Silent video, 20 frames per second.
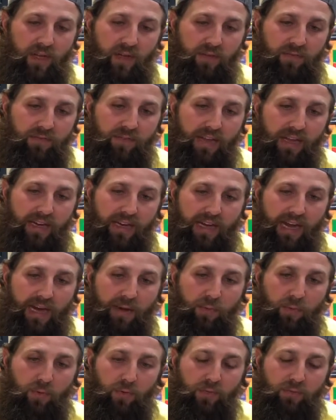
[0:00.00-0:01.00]
flat
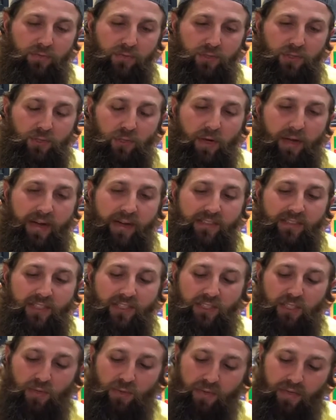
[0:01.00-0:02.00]
cable strands that
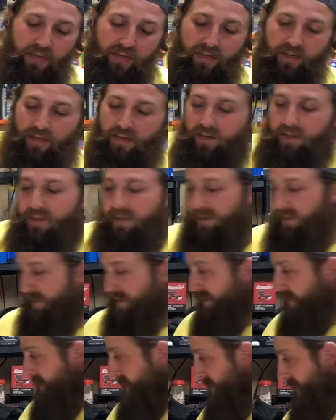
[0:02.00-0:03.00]
you can
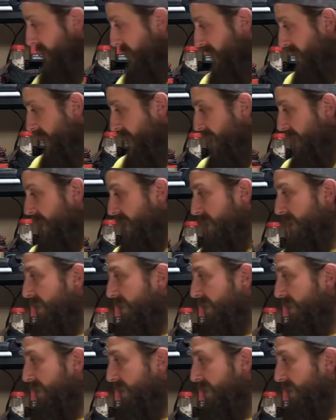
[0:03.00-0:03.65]
slide